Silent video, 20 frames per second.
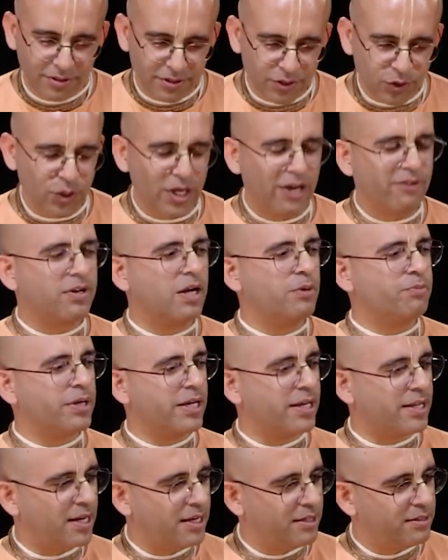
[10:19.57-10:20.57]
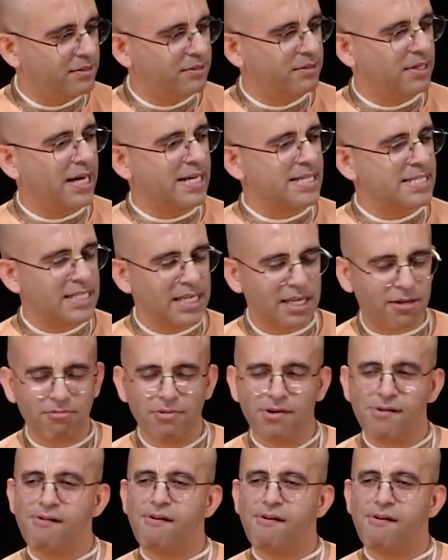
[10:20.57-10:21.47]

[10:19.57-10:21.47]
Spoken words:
you have come here. I see.